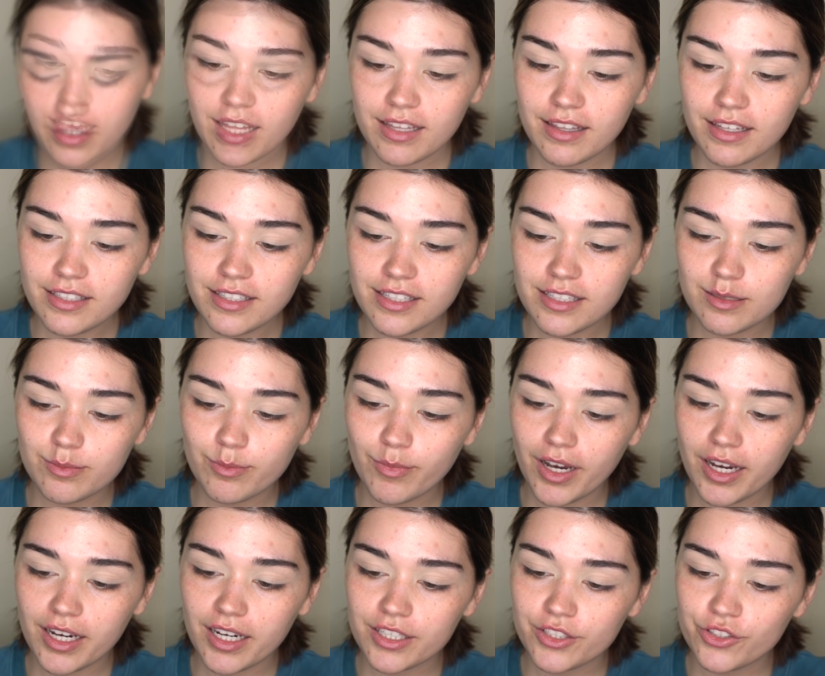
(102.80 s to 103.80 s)
and this is
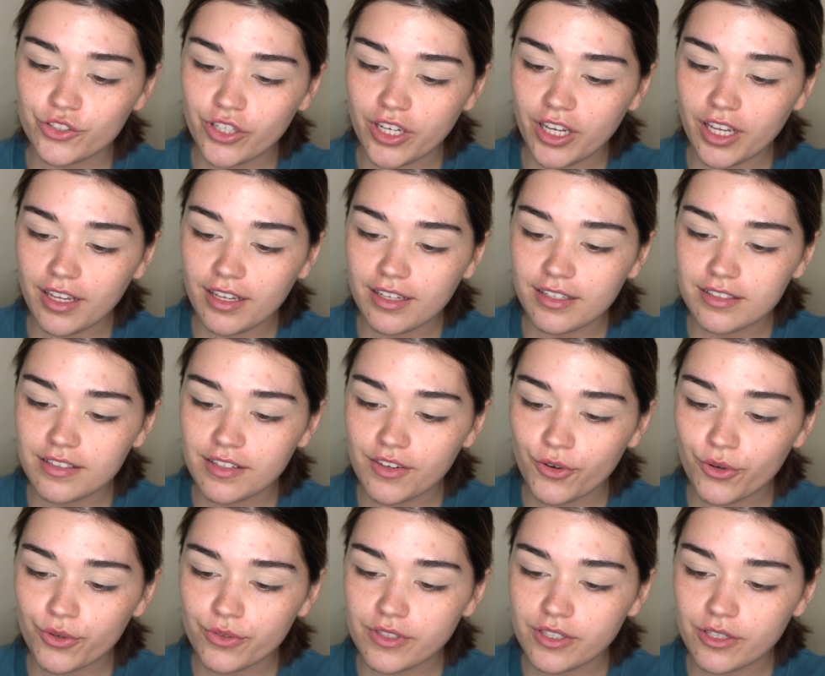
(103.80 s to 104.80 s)
my
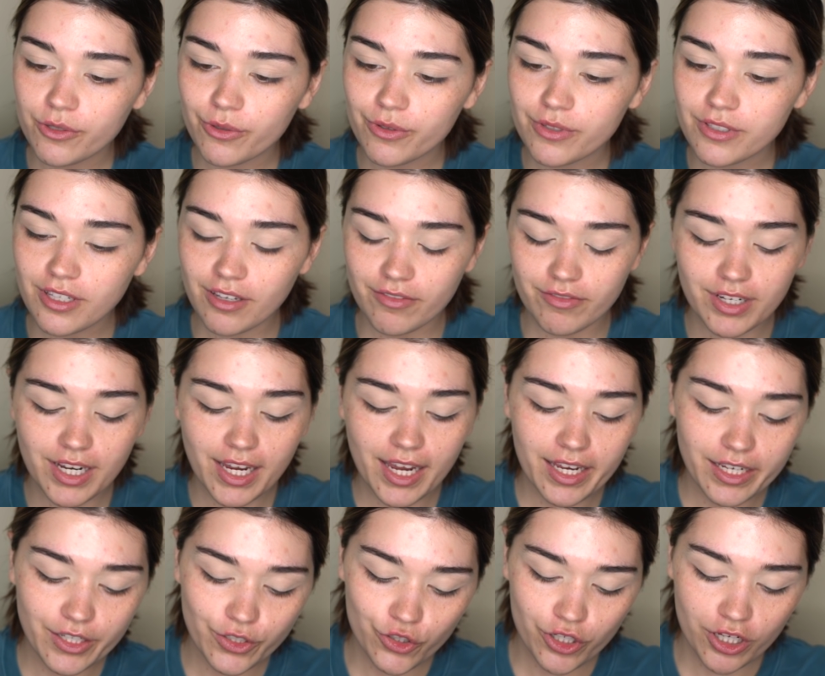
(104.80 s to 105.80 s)

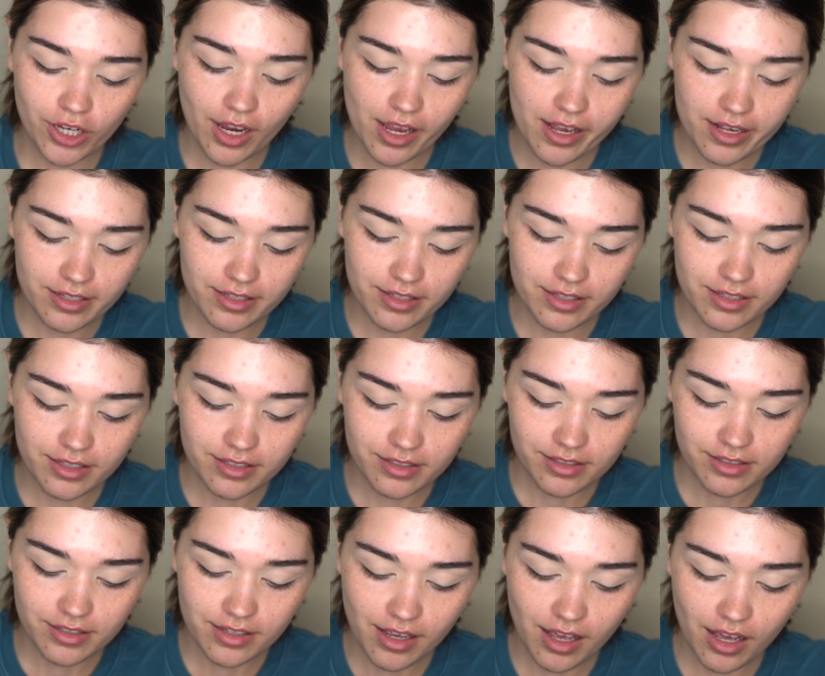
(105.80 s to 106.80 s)
J007HS
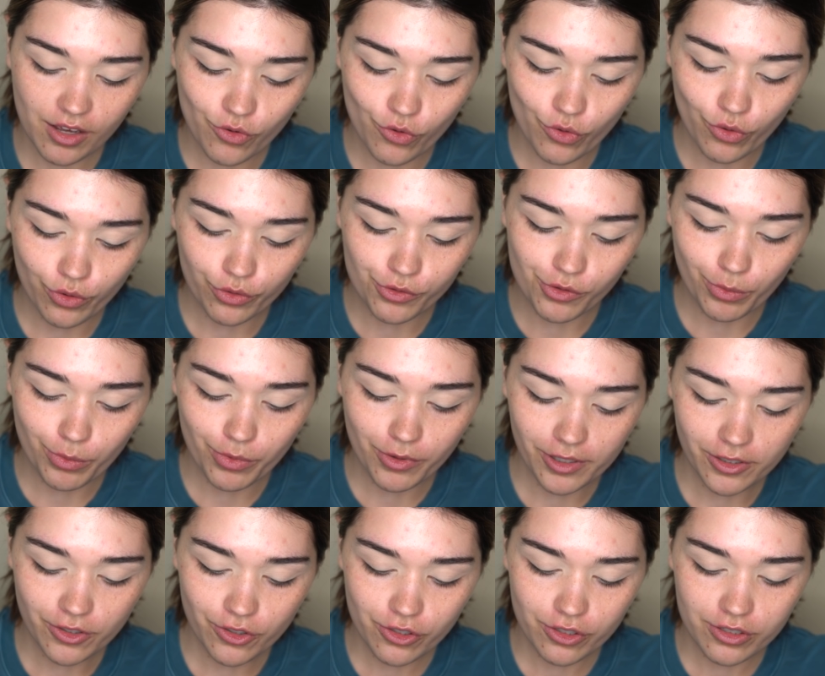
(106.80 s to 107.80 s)
Hakuhodo
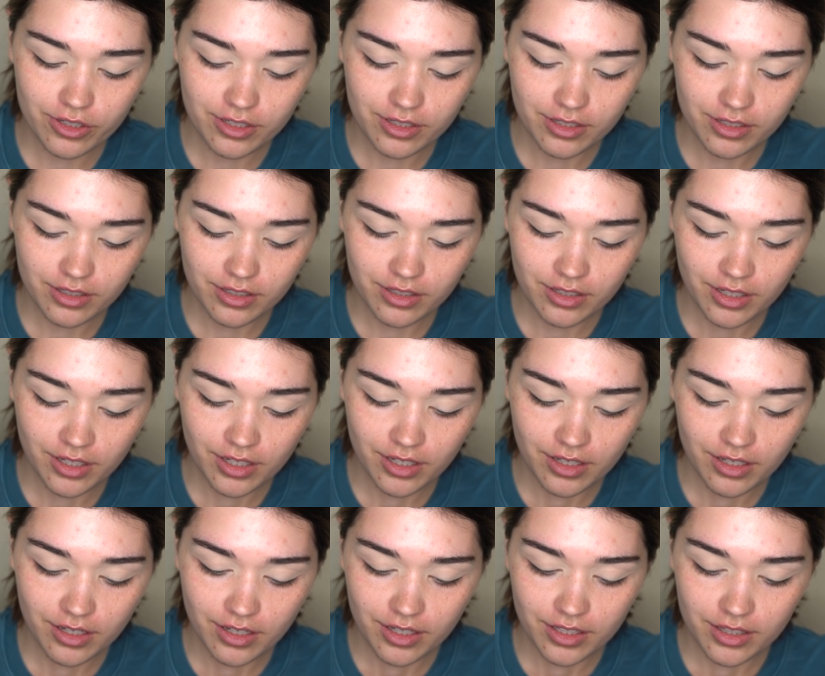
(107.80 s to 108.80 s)
brush.
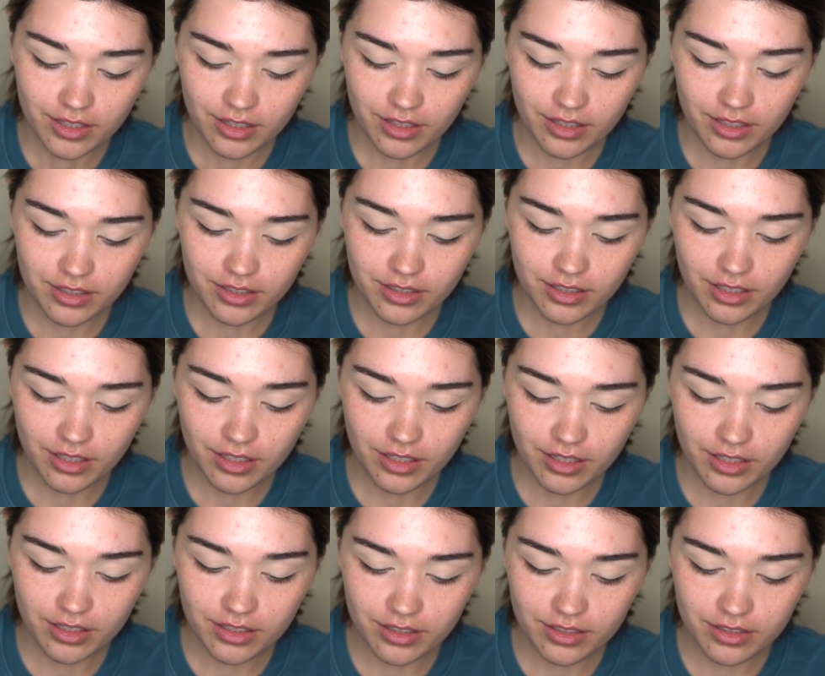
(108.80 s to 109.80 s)
This
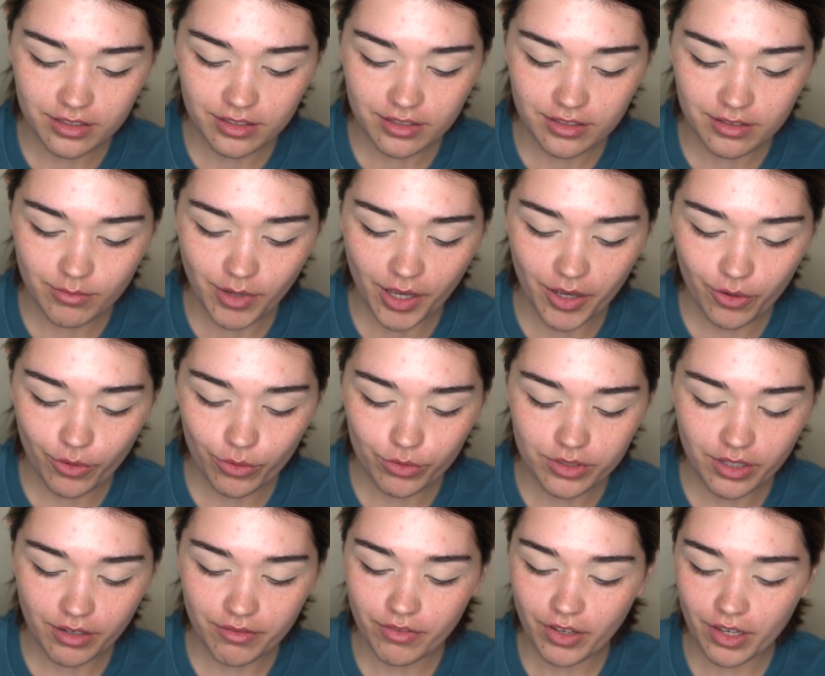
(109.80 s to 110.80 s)
is my
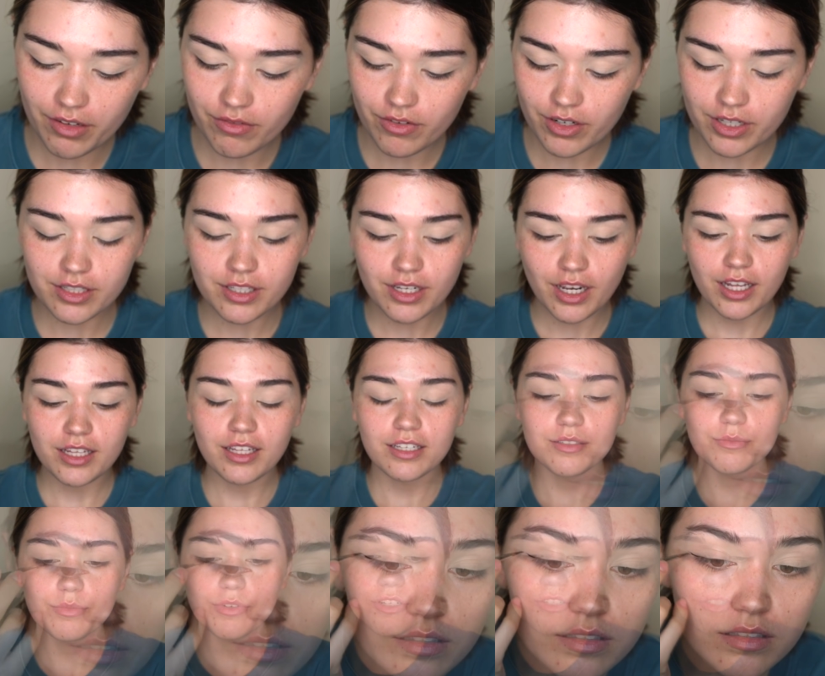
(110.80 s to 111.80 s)
all-time favorite
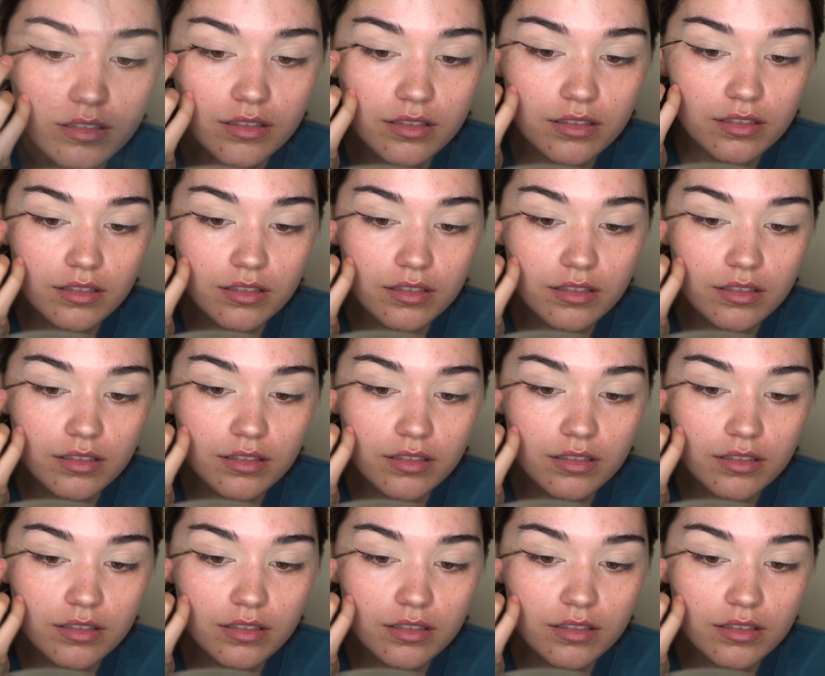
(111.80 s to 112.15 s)
eyeliner brush.